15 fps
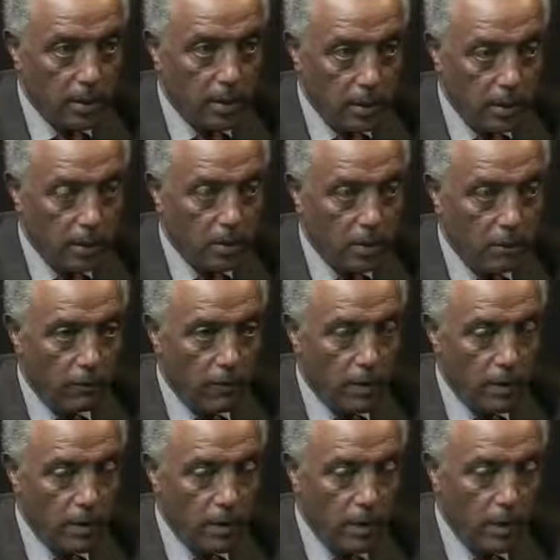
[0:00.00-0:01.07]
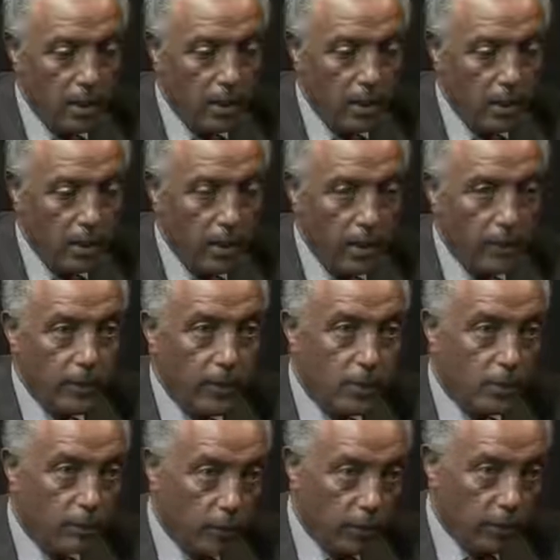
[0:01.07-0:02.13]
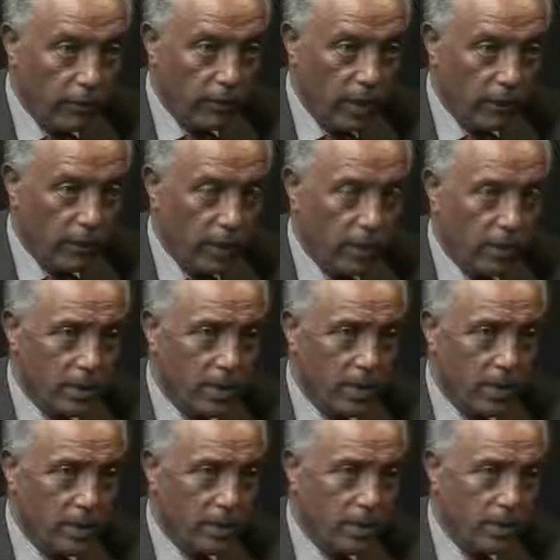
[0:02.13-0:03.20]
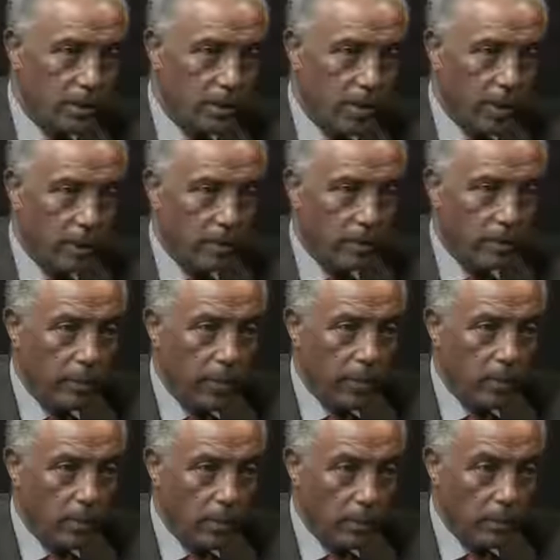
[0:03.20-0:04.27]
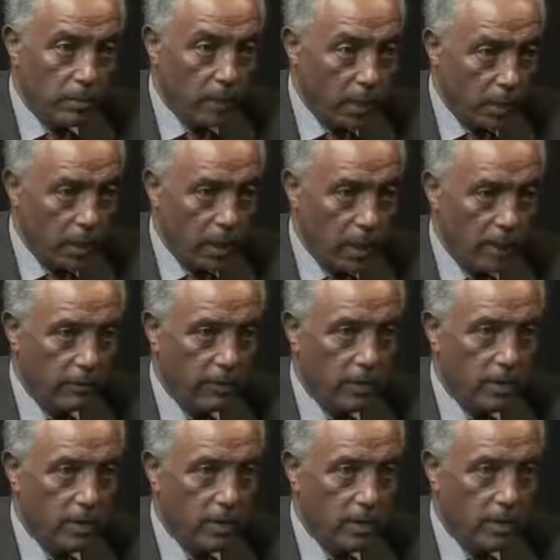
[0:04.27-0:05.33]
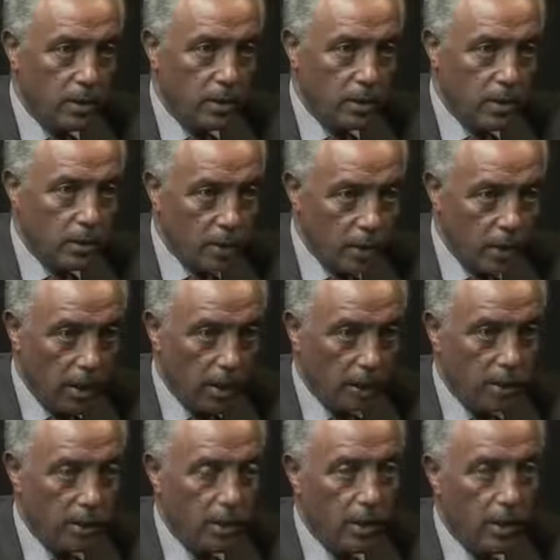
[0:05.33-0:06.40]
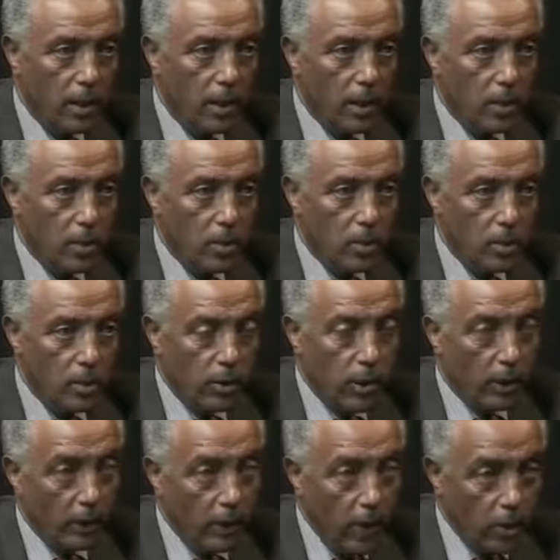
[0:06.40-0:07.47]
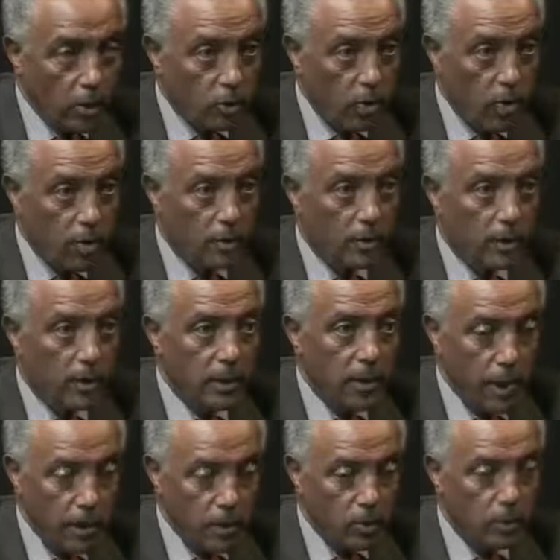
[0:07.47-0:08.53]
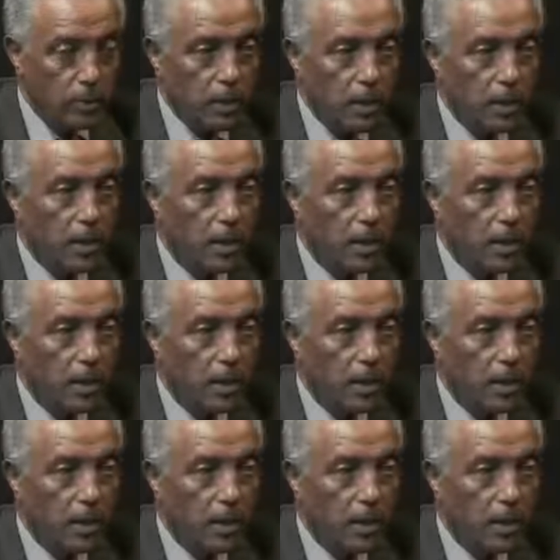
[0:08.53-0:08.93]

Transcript: in this conference. And these 45 case studies are based on empirical evidence studies. So they are factual. It has to be